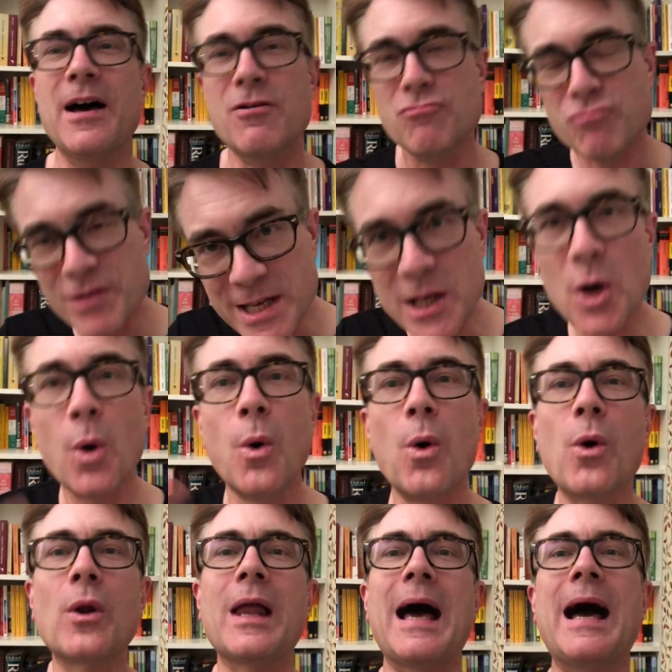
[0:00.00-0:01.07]

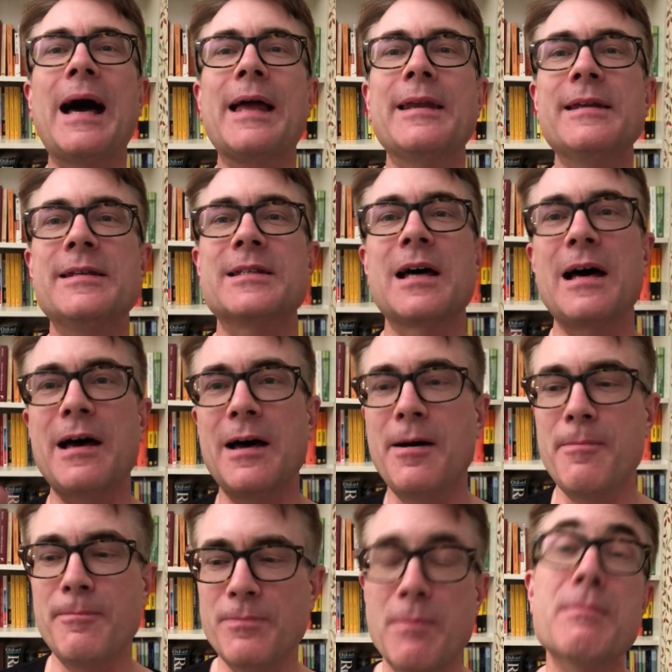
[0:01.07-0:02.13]
recall and
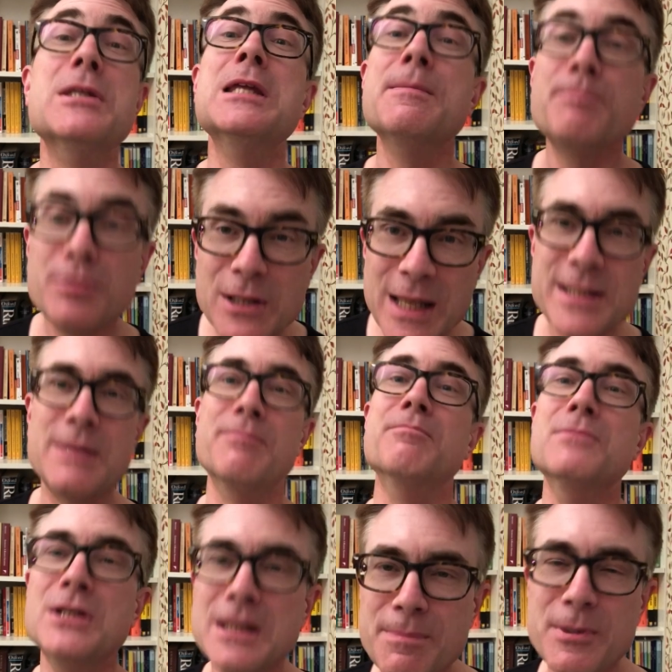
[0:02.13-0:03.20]

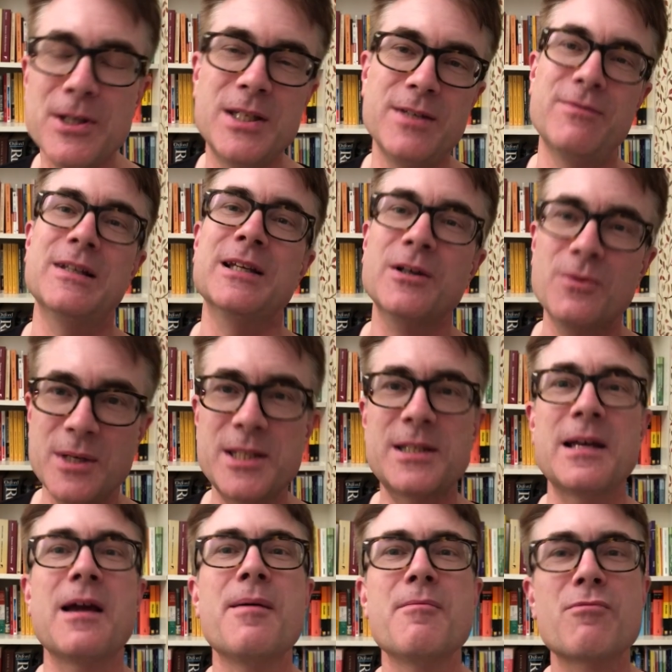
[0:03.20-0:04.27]
manipulative
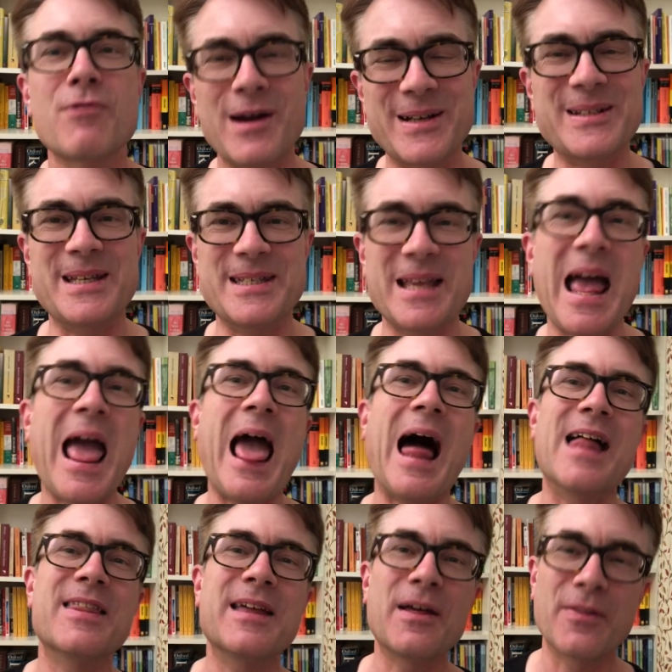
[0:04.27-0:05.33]
linguistic practice.
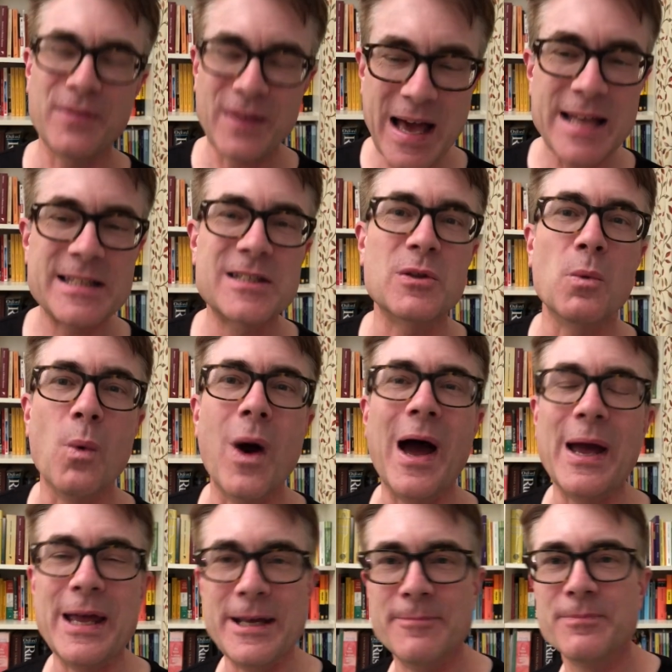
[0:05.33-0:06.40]
I think that's the
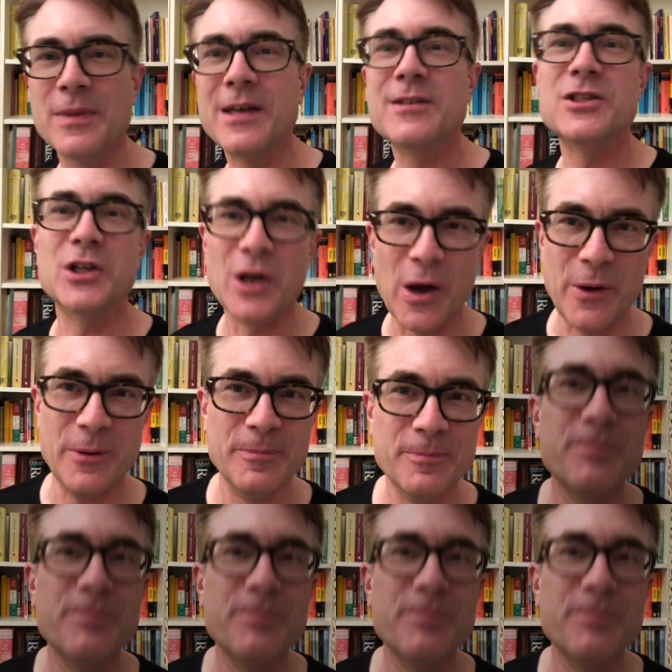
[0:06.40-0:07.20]
way to go.